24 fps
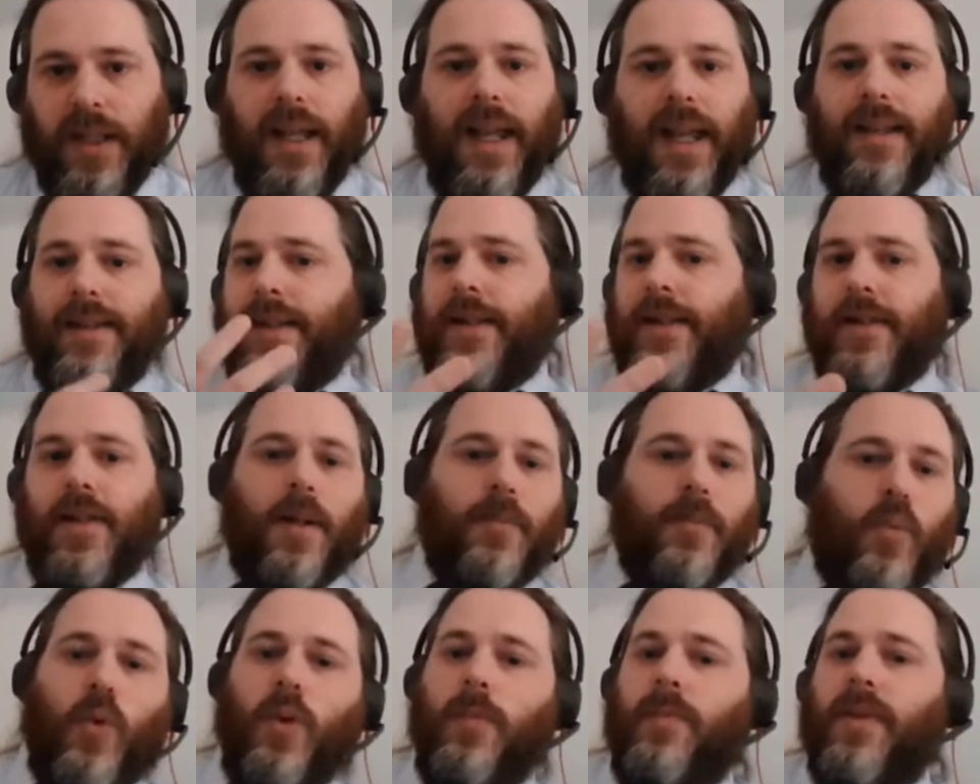As an
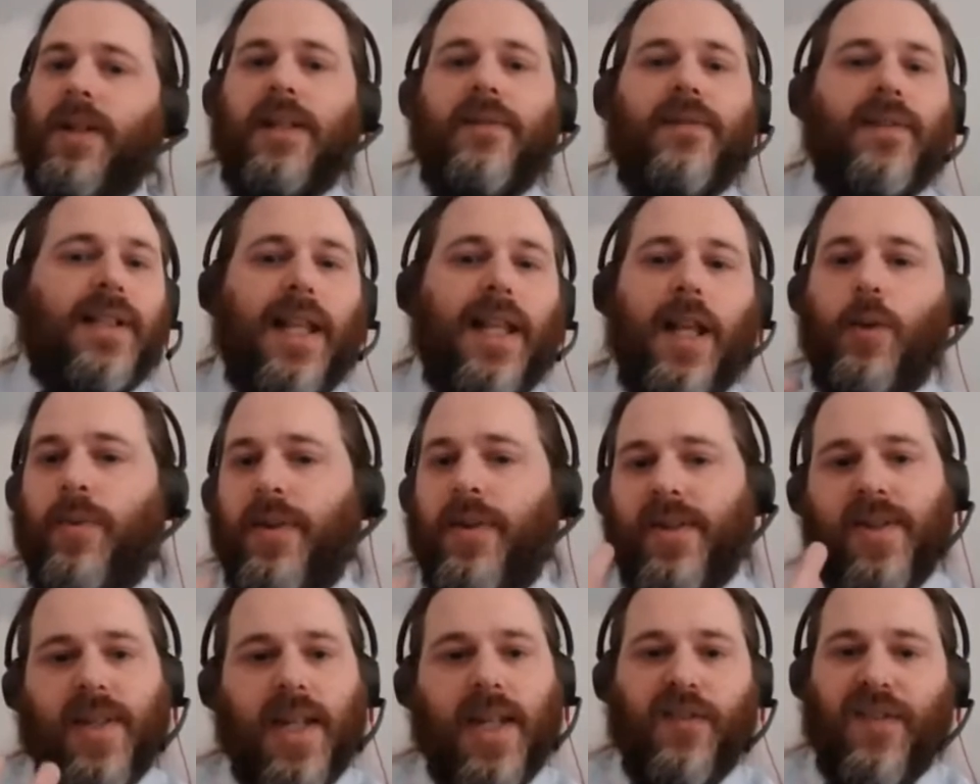example, we believe it'll help
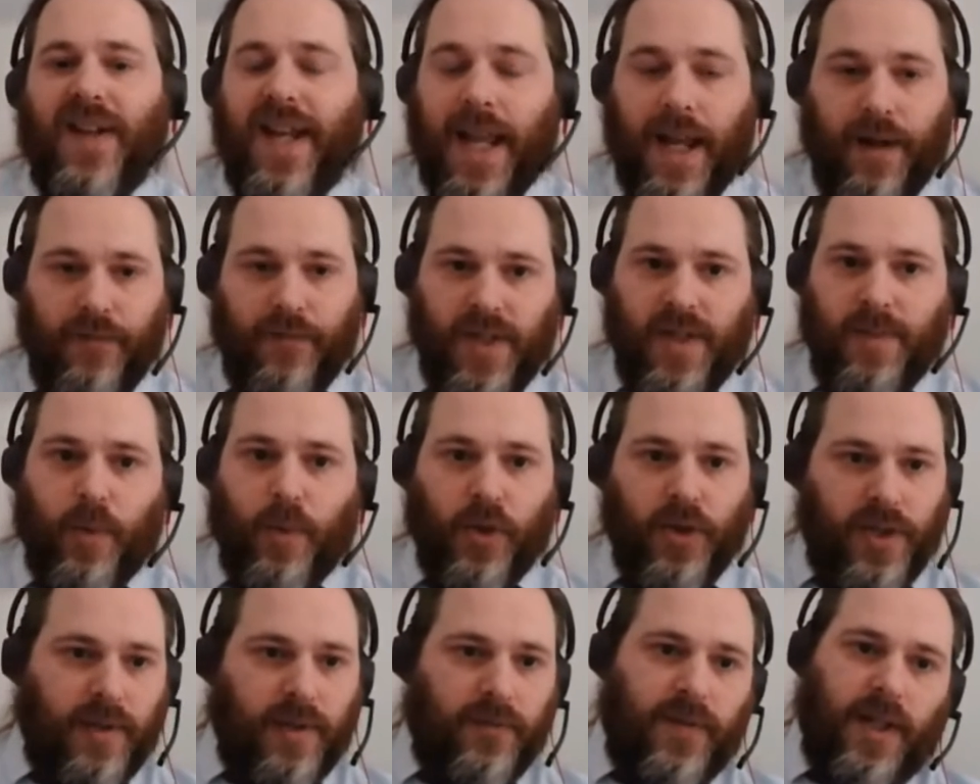accelerate our
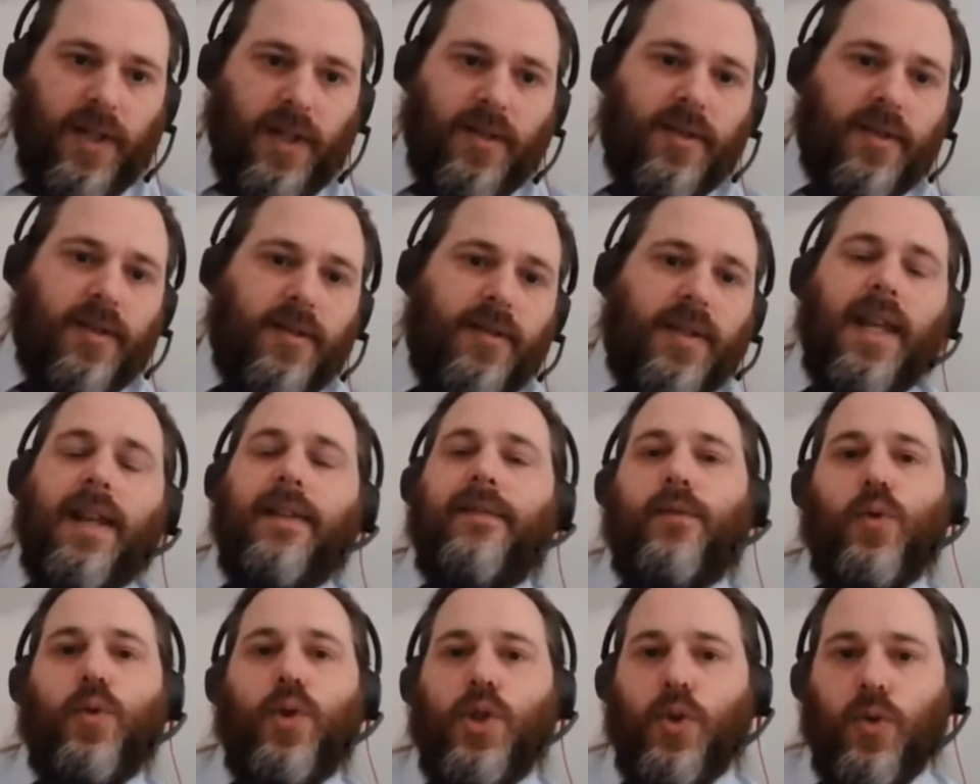responsiveness.
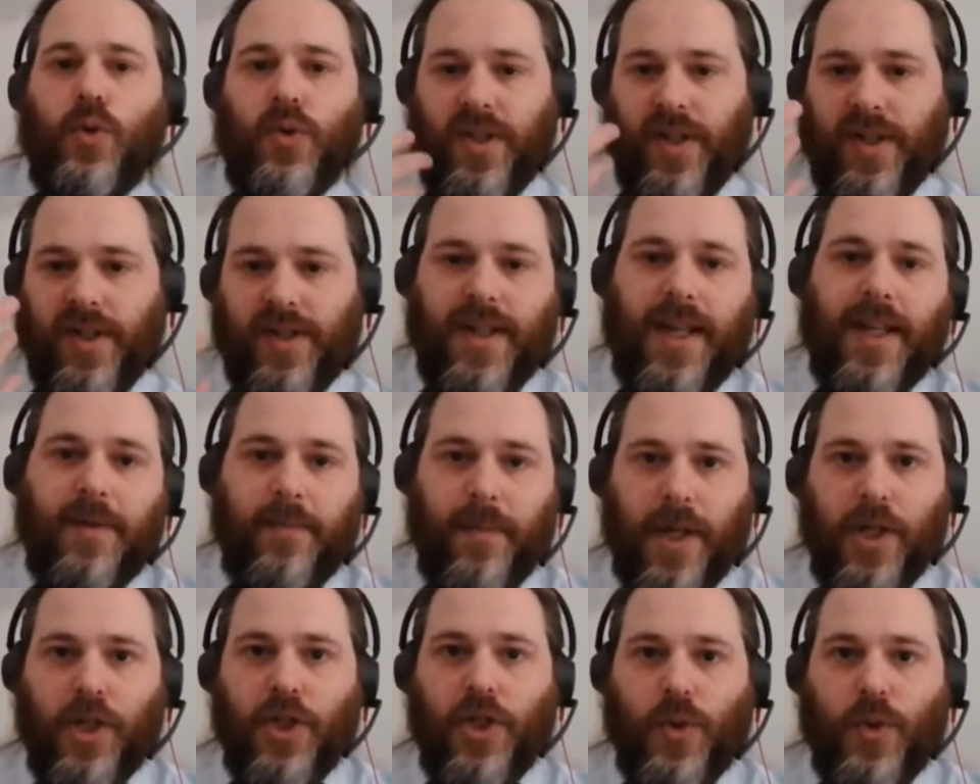Therefore, your success
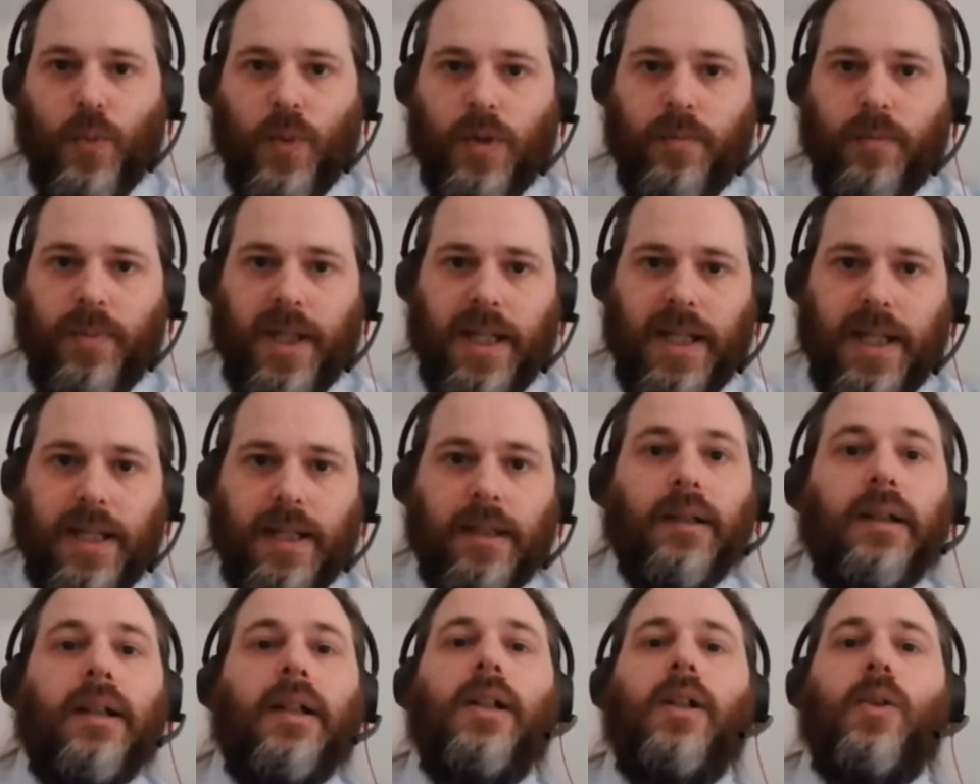measures will be,
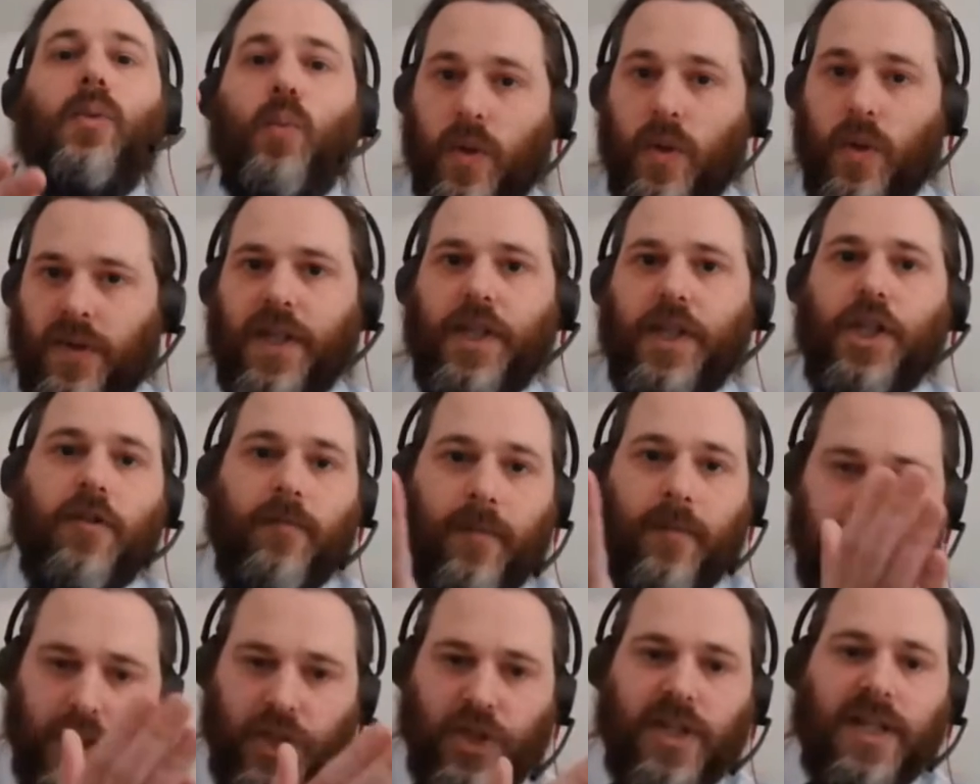well, then you've
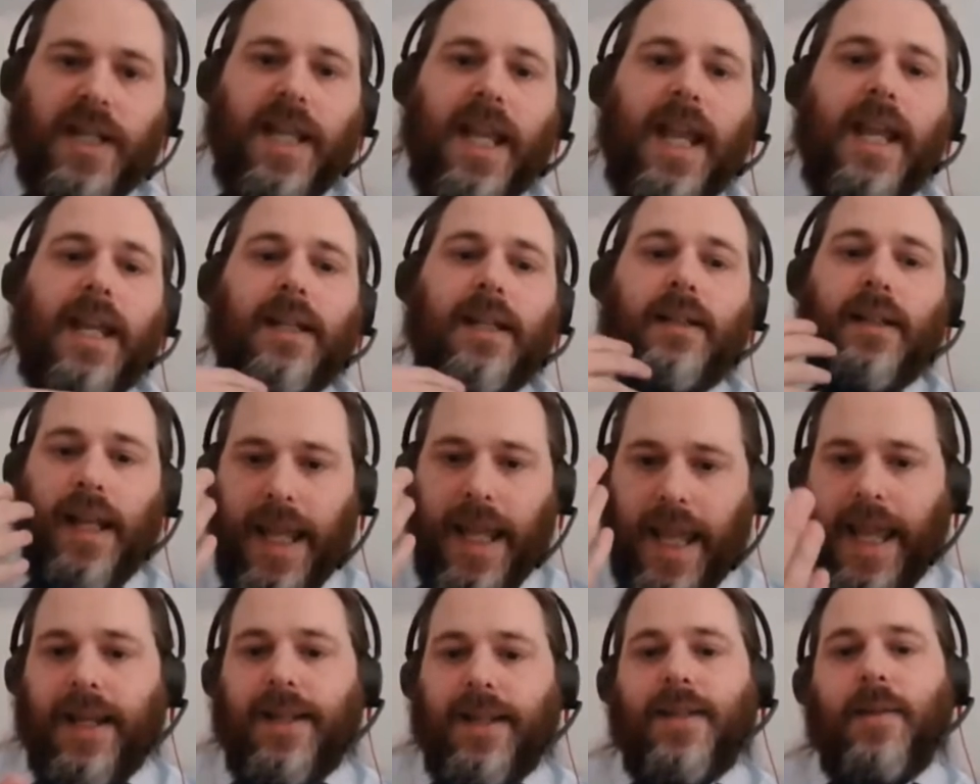managed to gain
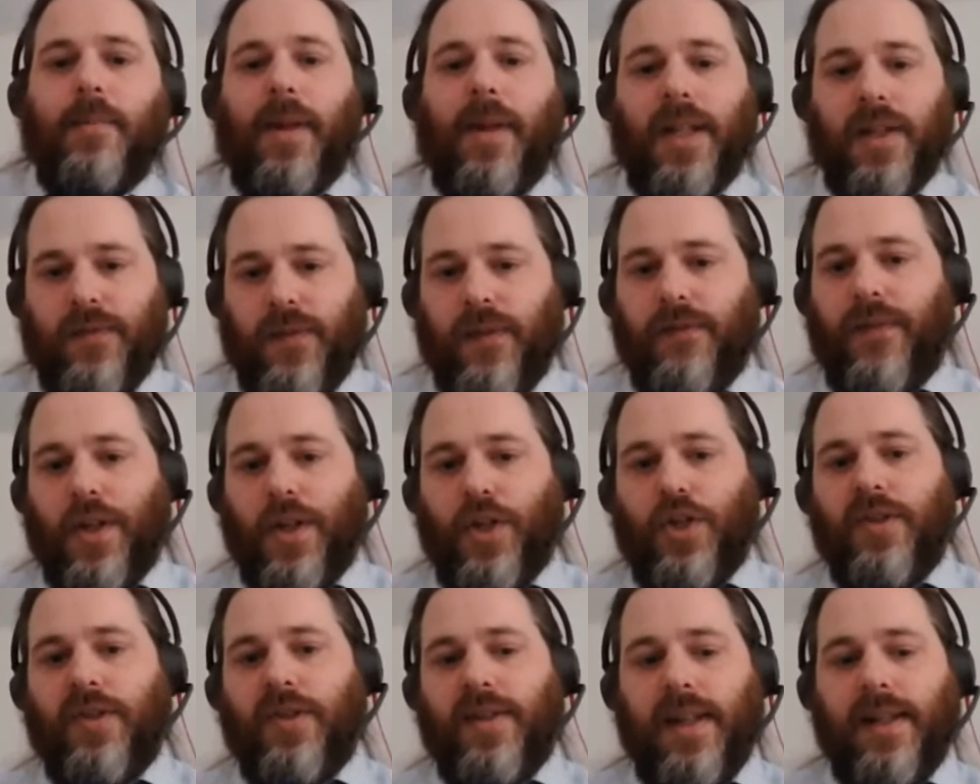X amount of
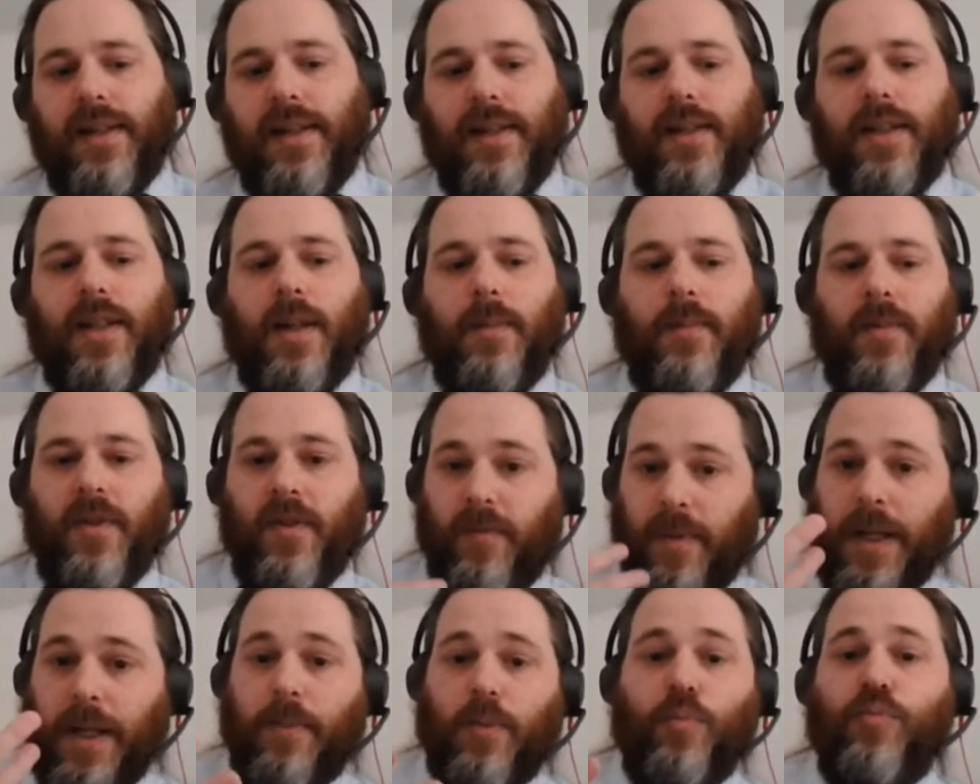efficiencies in terms of
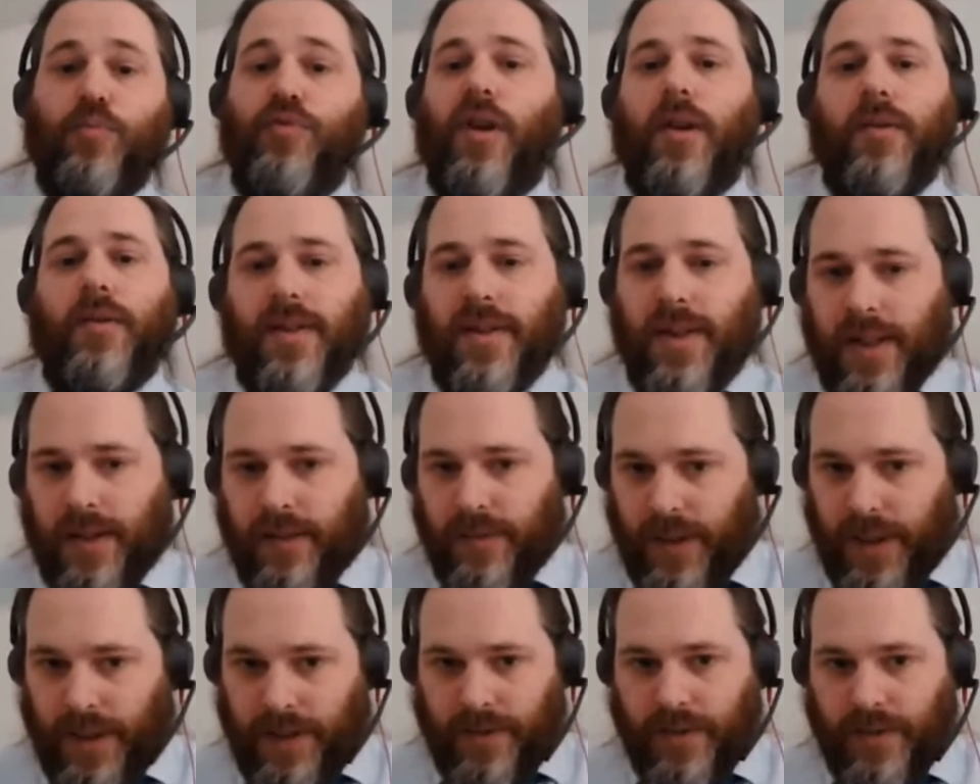people processing
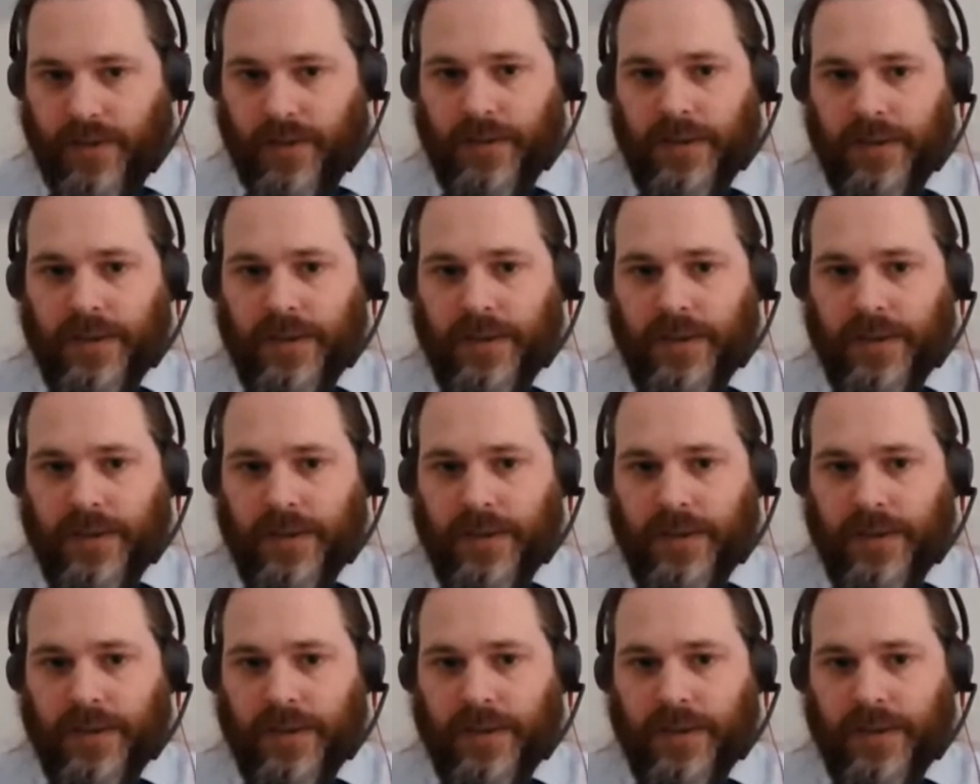things.